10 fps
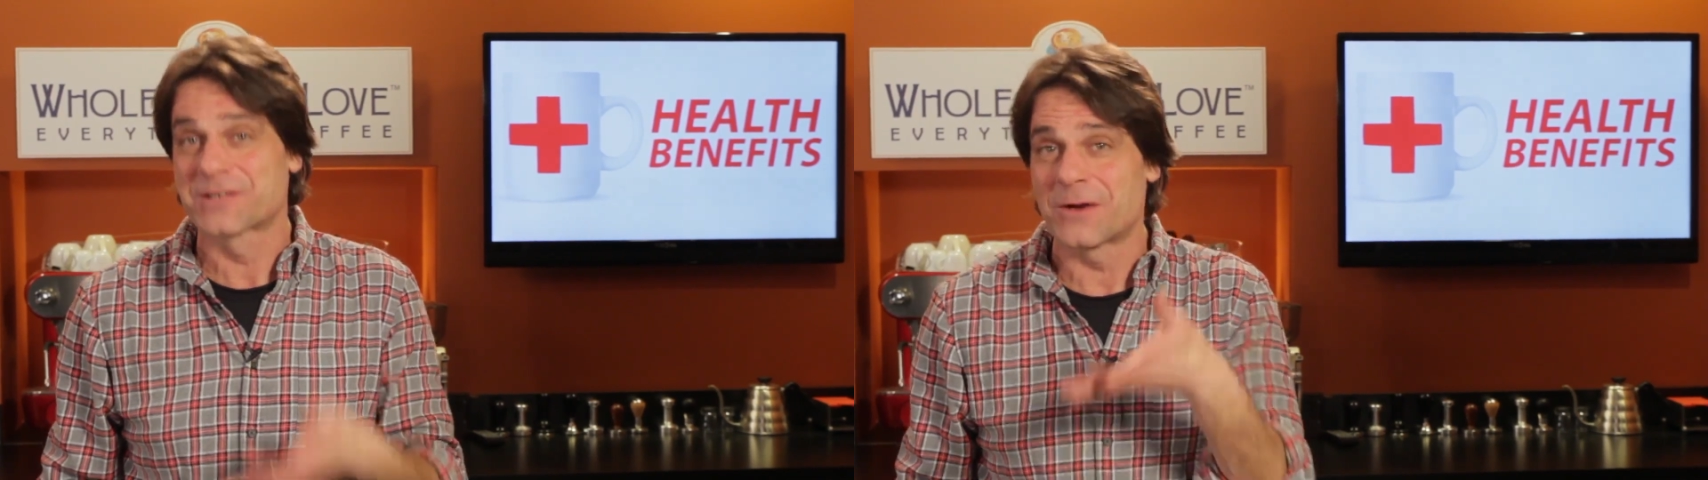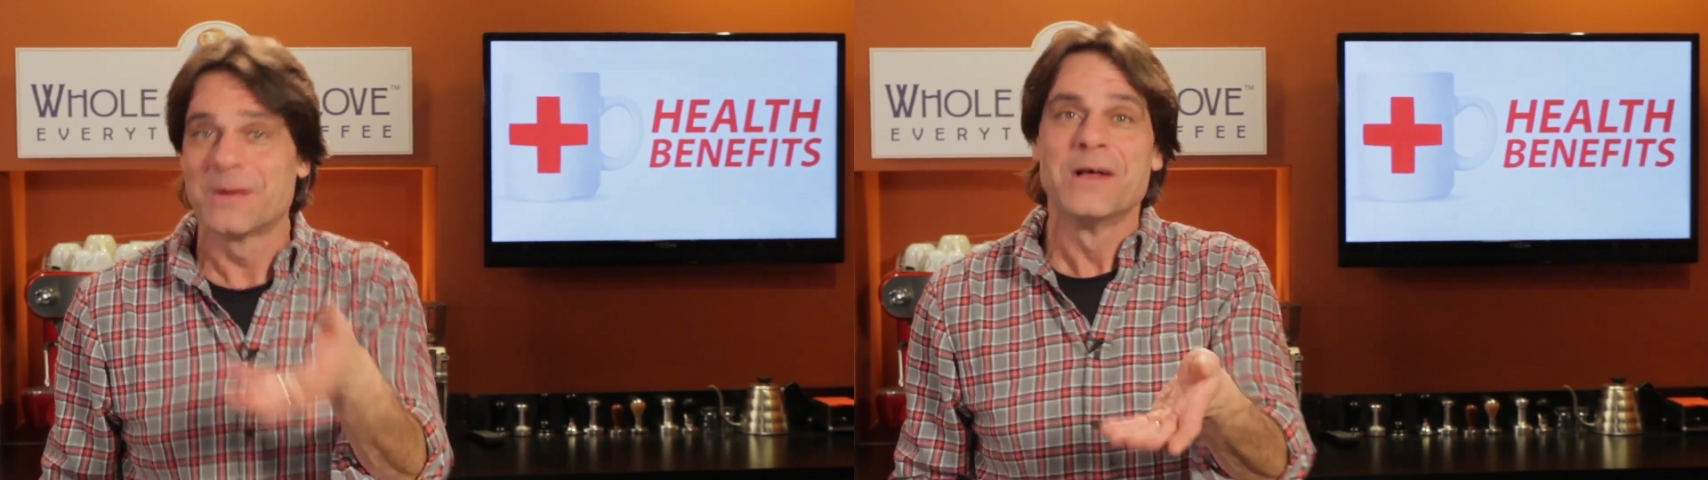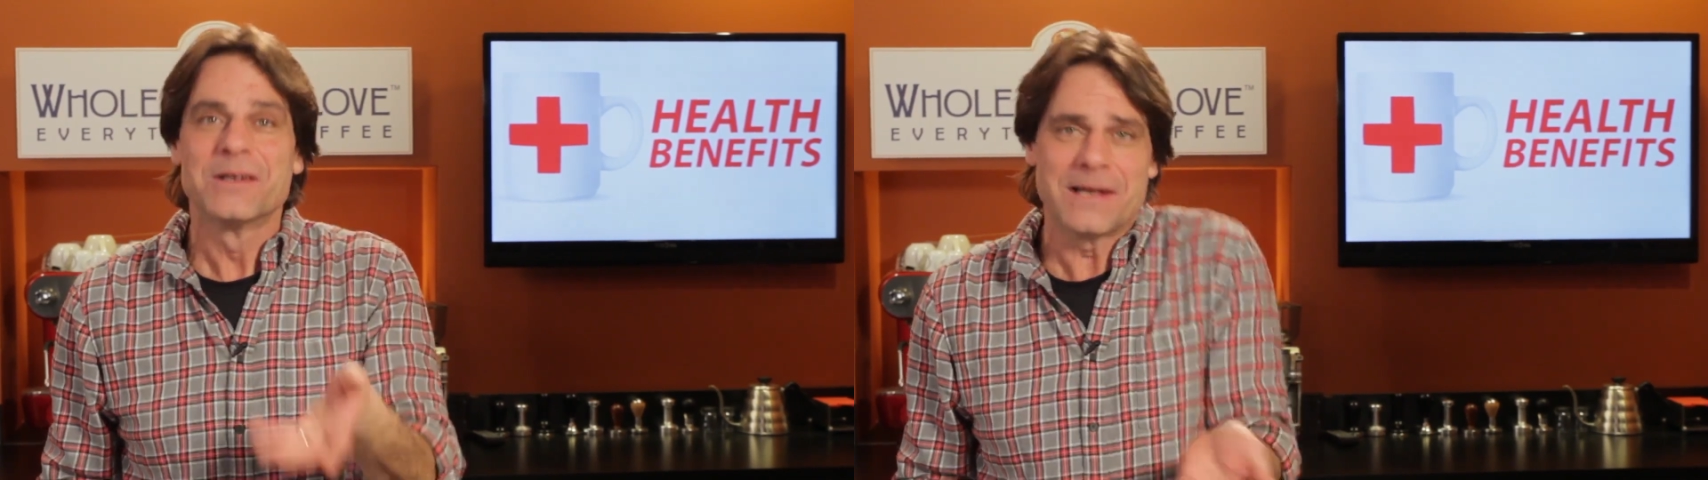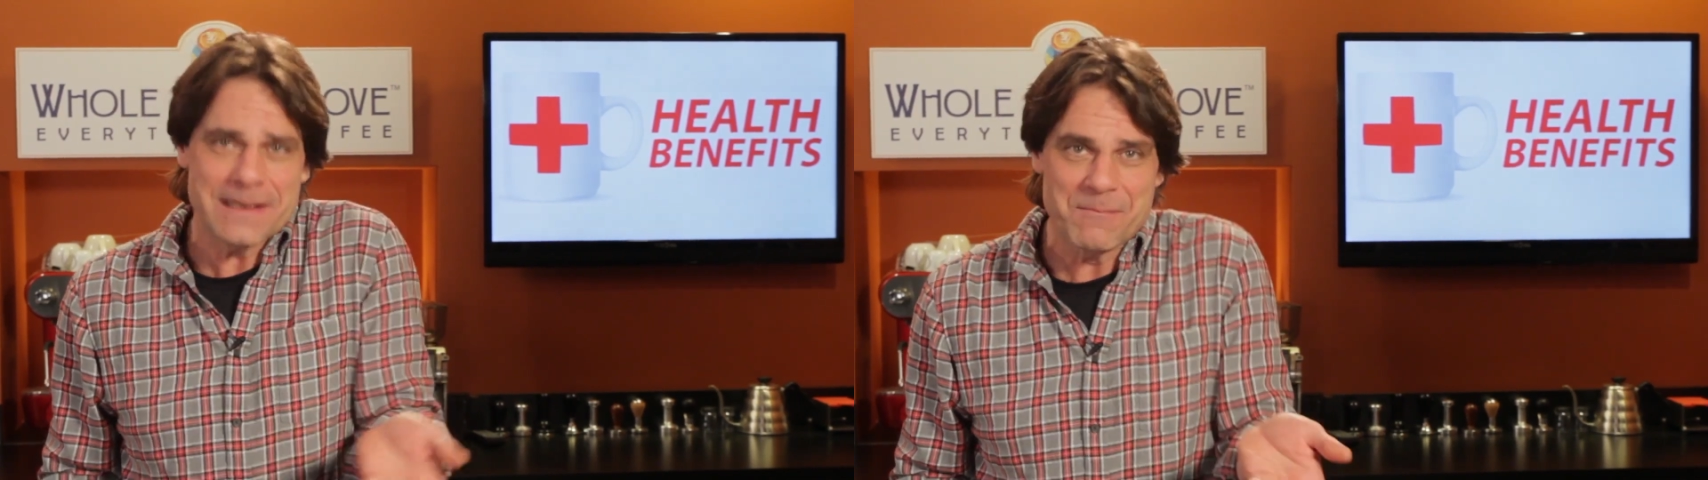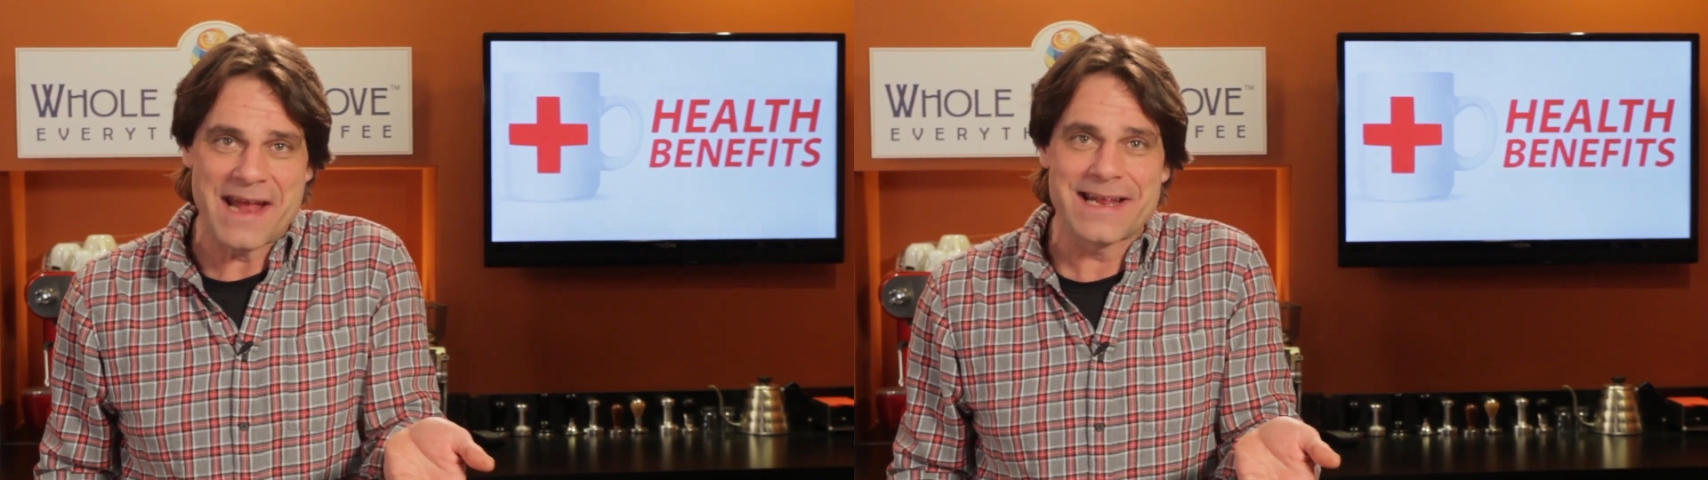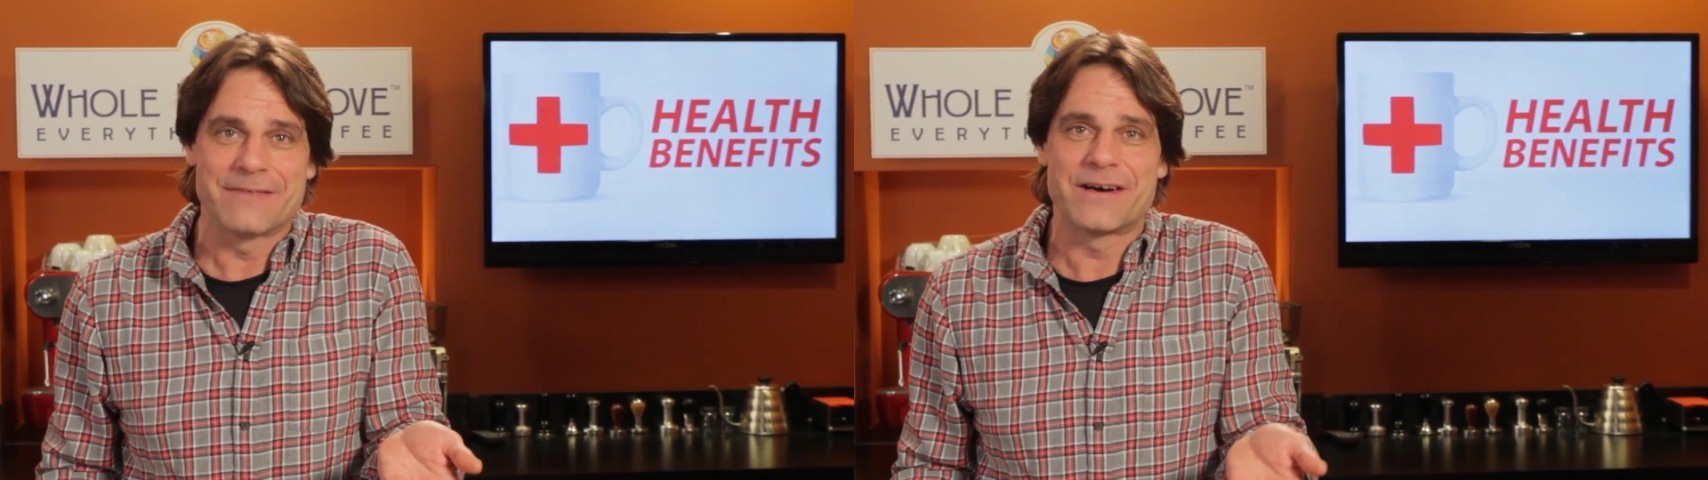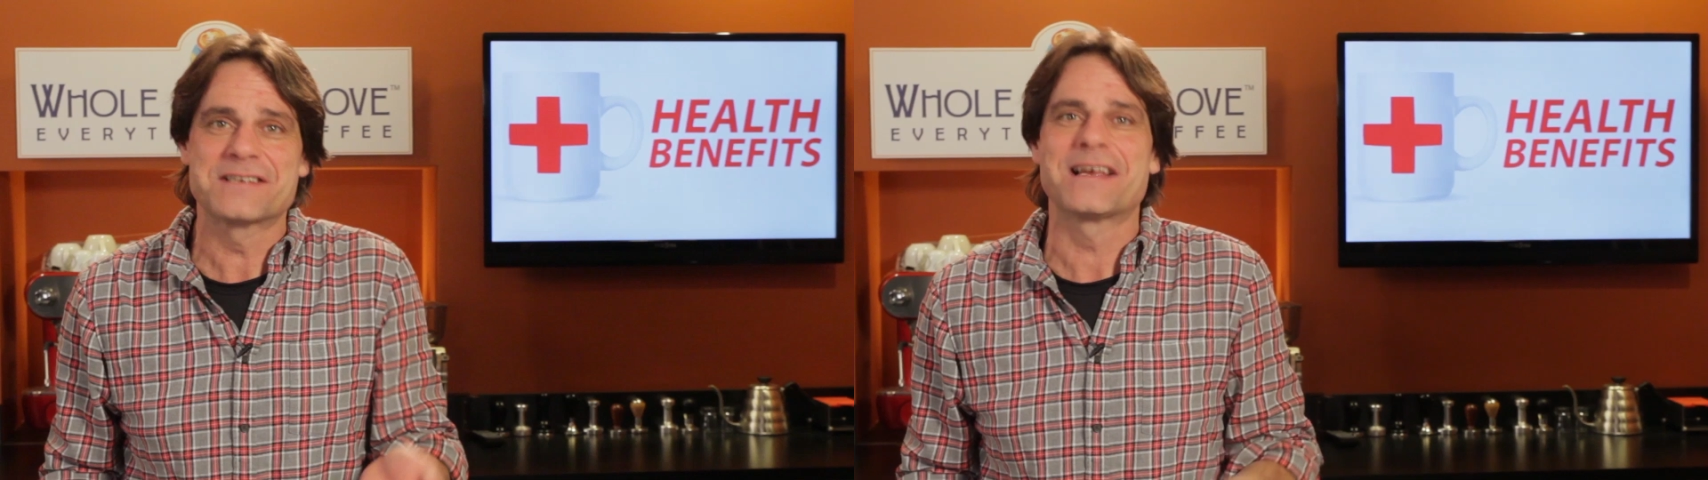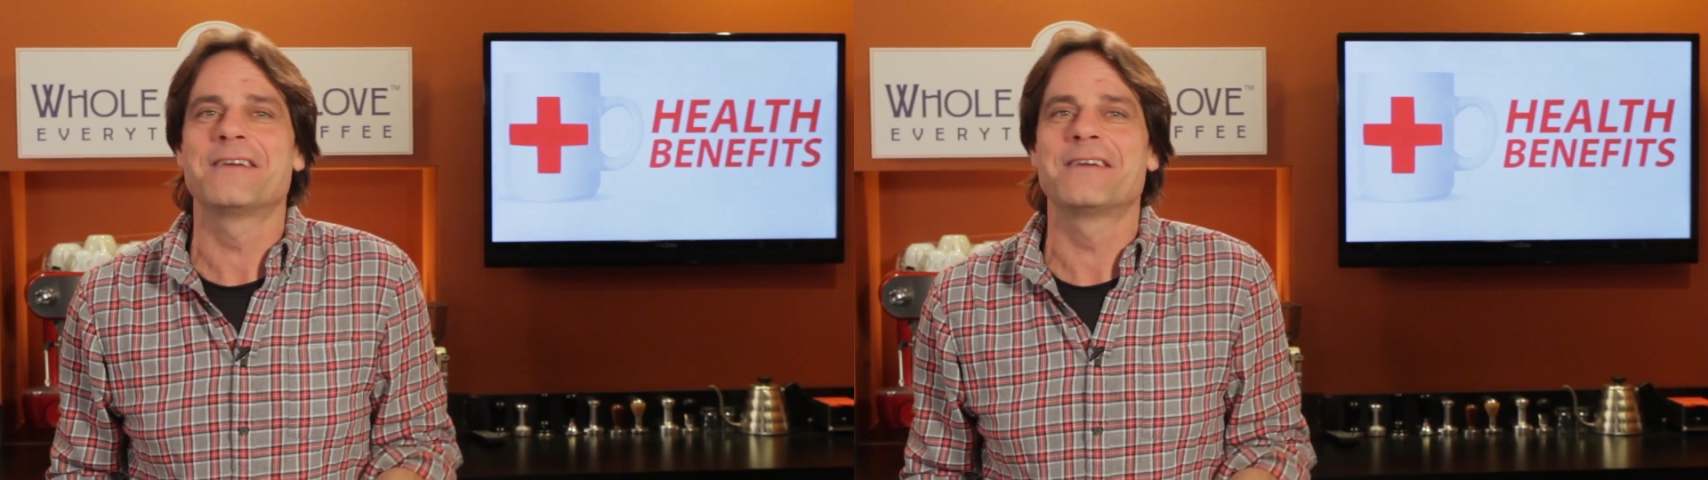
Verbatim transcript: So, like many of us,